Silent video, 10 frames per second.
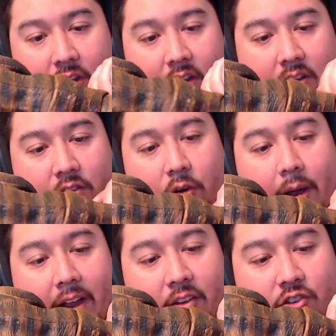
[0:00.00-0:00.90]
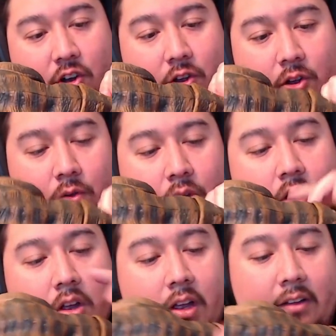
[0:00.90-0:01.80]
so I can show you
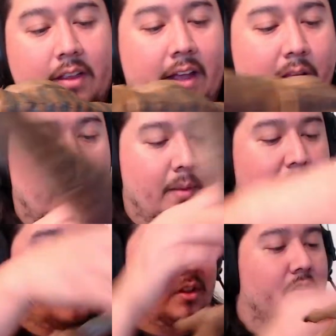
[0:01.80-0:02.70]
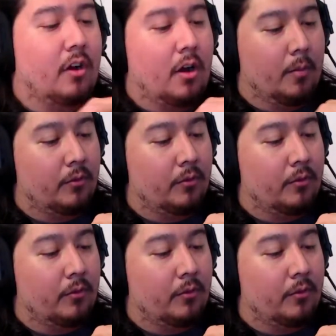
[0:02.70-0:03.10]
exactly what I mean with these arms.